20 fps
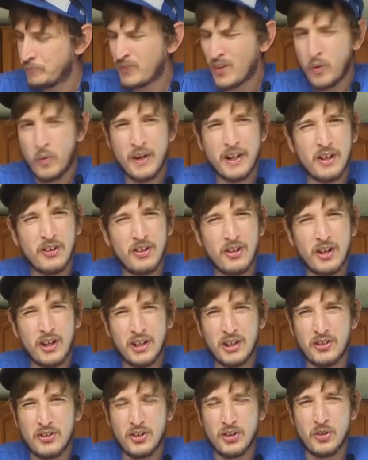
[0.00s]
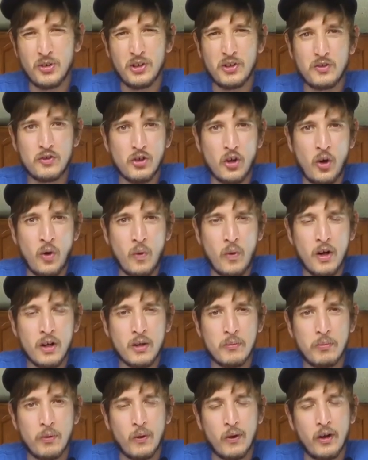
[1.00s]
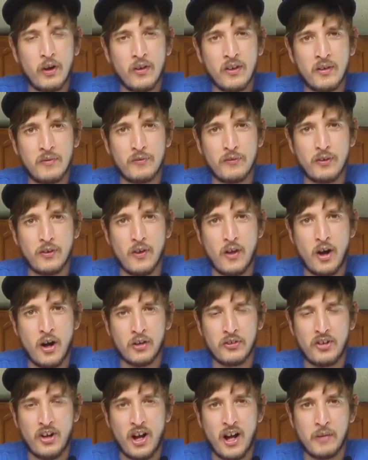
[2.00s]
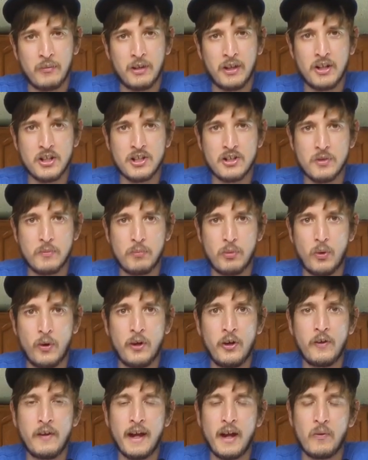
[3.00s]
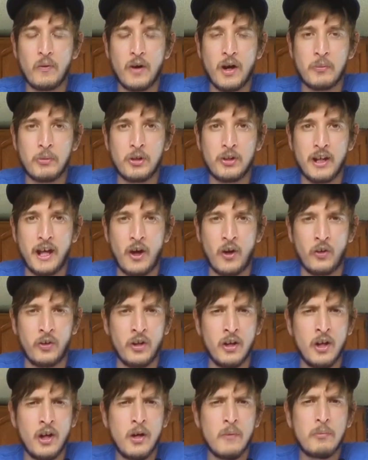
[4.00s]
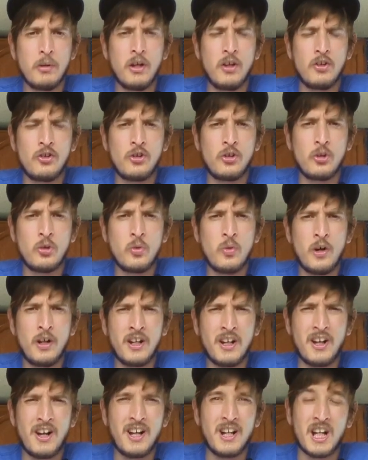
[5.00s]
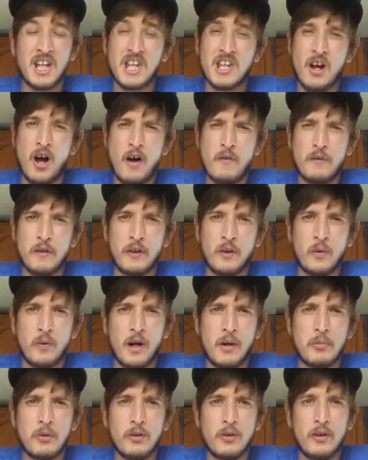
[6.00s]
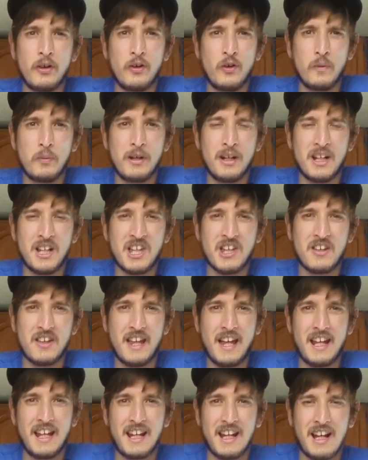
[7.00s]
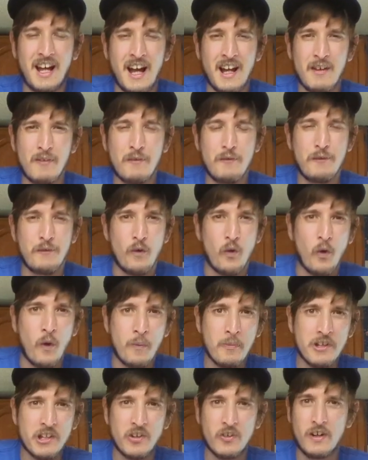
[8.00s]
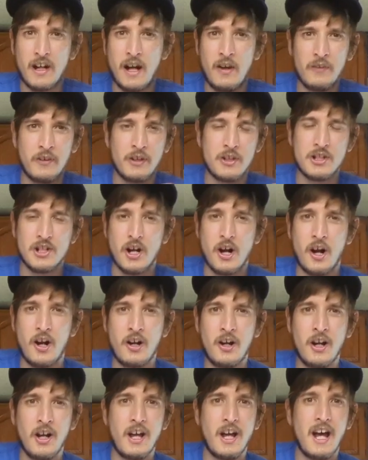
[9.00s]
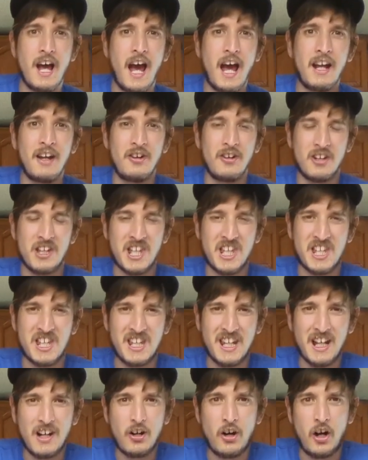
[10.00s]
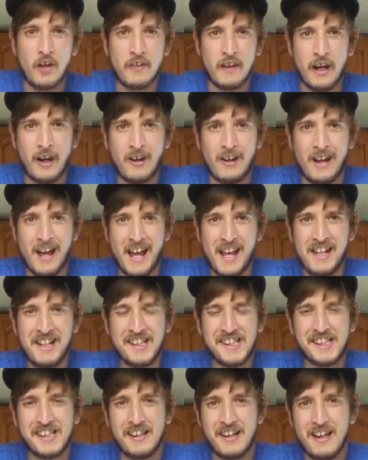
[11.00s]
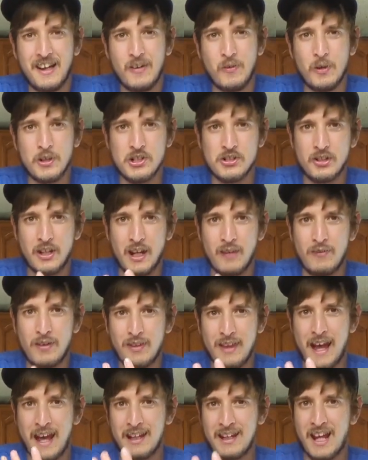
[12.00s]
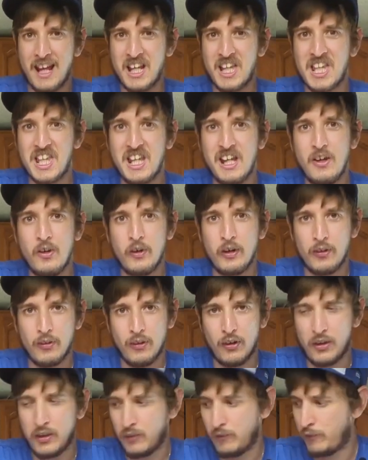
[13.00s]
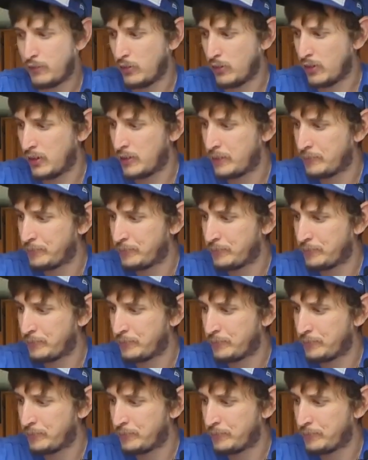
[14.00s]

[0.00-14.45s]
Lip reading: What you're looking to do, you don't want to boil them for a long time because you'll boil that rubber down. But you do want to kind of soften the rubber a little bit so that it kind of forms around the jar and it'll stick on there nice, which will give it that nice seal you're looking for.